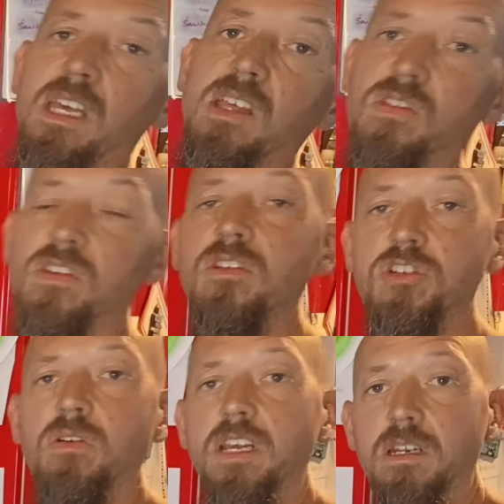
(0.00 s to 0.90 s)
is the
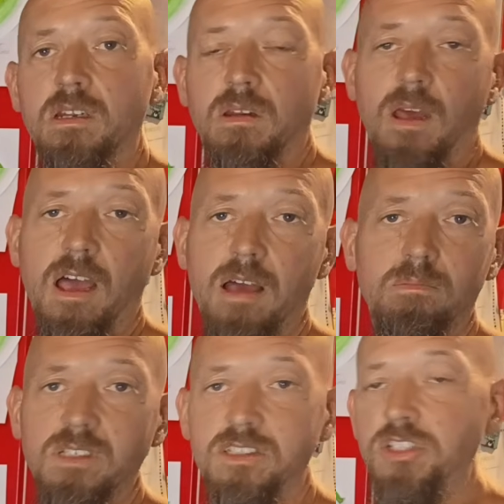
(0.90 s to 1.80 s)
screen.
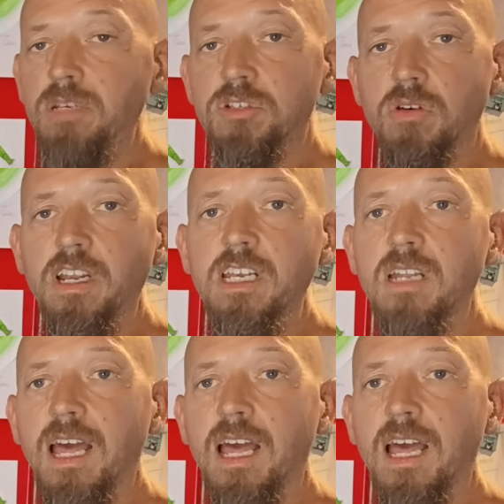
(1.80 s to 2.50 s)
It's a cheap screen,